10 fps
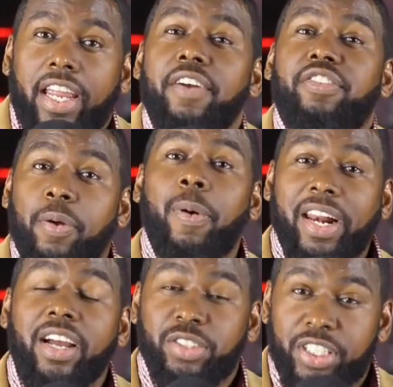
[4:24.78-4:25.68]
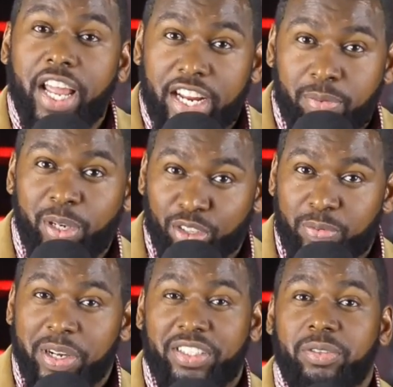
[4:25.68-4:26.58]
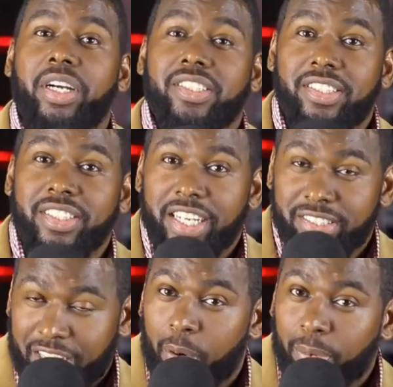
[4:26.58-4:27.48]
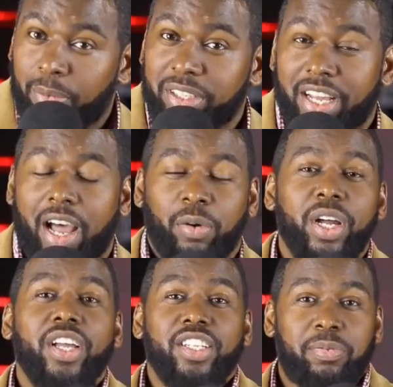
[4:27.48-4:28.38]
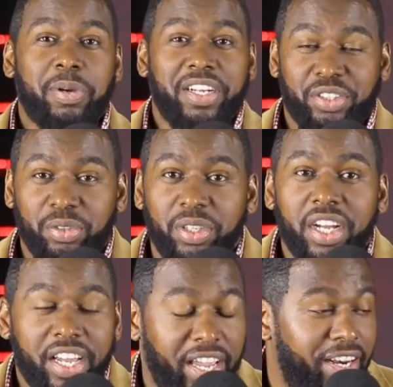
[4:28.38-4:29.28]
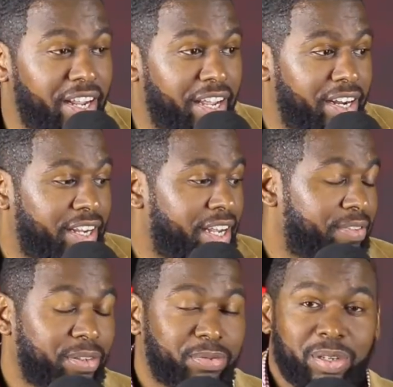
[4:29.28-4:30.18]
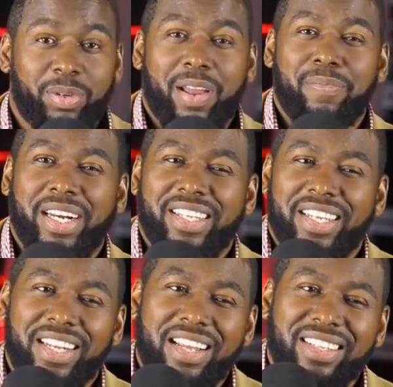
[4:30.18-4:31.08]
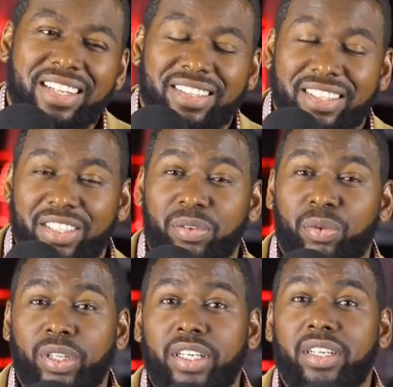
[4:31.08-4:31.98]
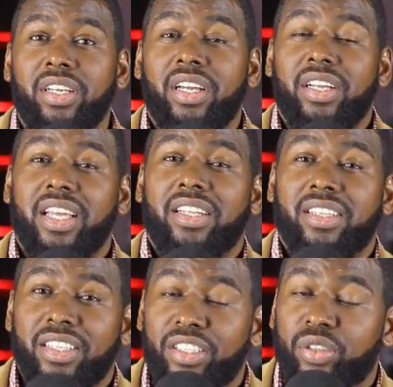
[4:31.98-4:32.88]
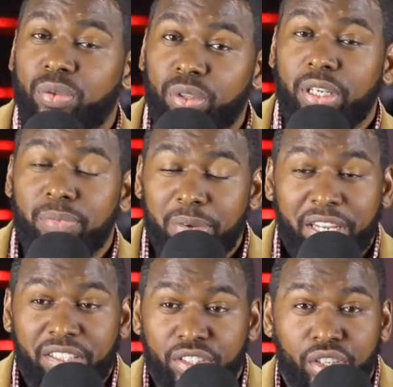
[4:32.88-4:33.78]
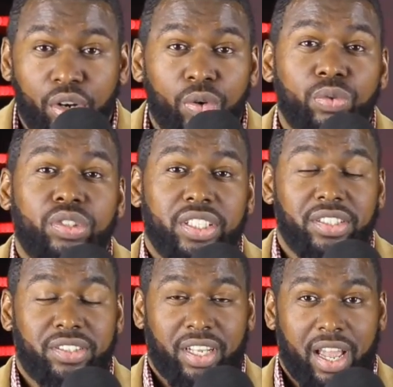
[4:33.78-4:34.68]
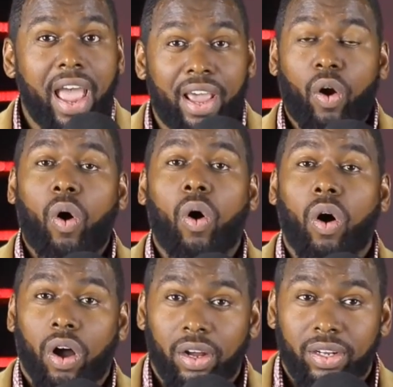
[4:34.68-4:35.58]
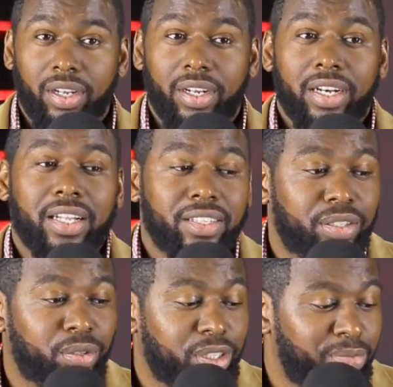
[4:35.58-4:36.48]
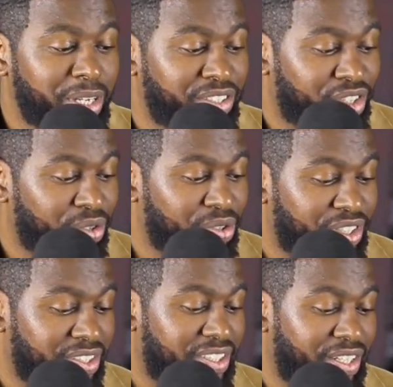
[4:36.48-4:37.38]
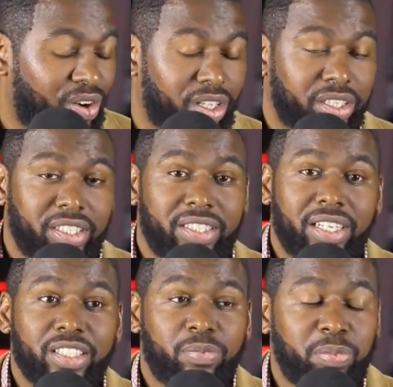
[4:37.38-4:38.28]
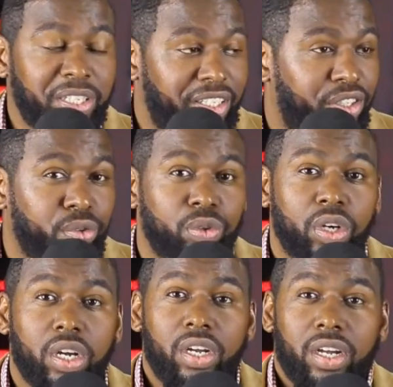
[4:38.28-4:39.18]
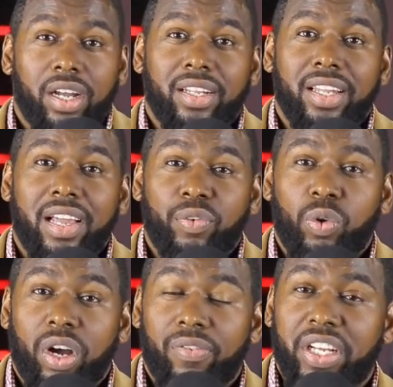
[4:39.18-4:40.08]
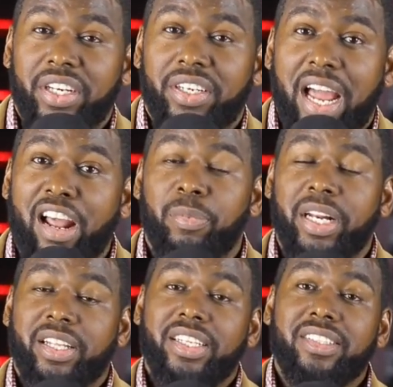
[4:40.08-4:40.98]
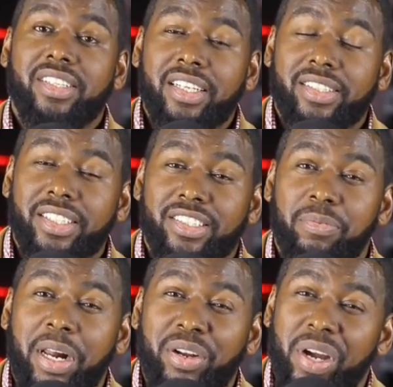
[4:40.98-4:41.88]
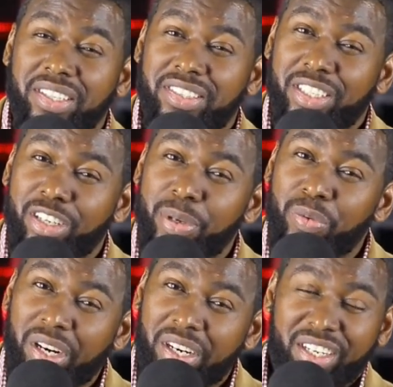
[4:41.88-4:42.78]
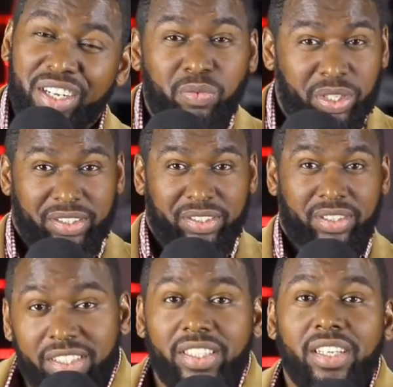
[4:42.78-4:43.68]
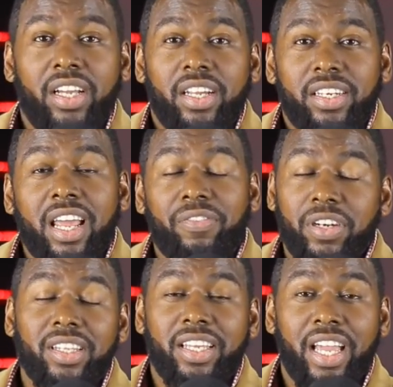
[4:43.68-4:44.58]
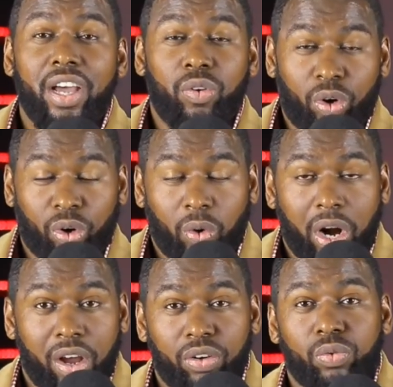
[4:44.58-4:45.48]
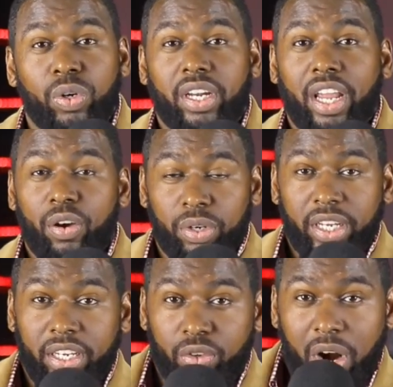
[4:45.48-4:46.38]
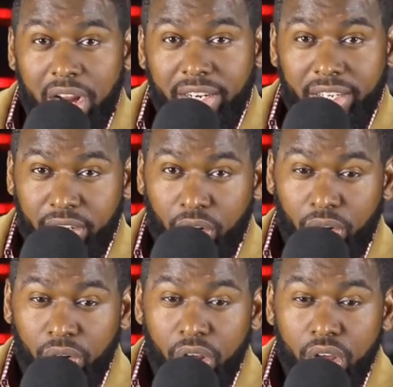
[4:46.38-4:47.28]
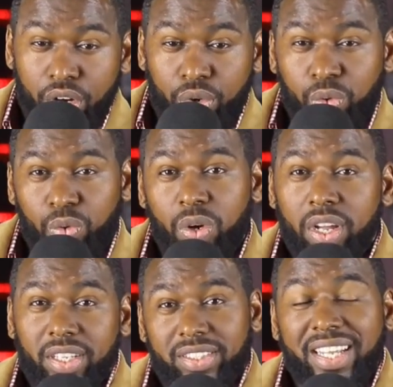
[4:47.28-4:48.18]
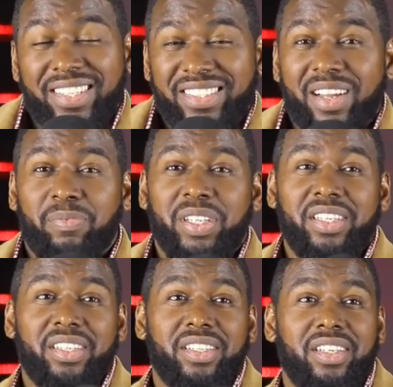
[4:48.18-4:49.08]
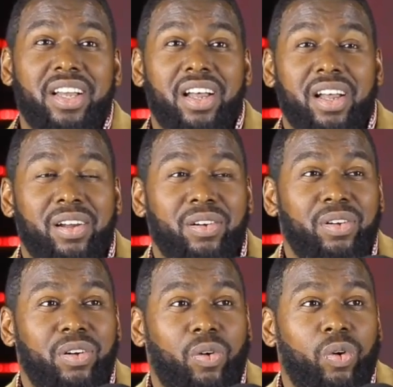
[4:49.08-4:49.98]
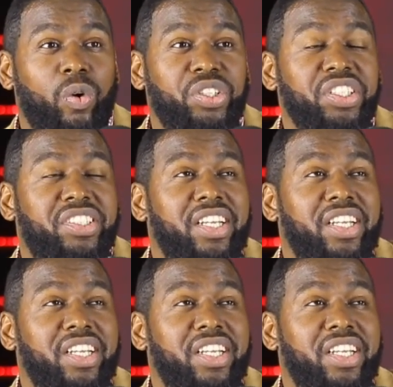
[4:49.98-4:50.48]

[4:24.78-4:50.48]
somebody else the HBO special, as he says, to help a brother out special, and give them some of that money. Like that literally makes no sense at all. That literally makes no sense at all. And it does speak to a level of entitlement. And Lisa Leslie is somebody who I consider to be one of the good ones. She definitely held her ground when Gayle King tried to get her to say something or just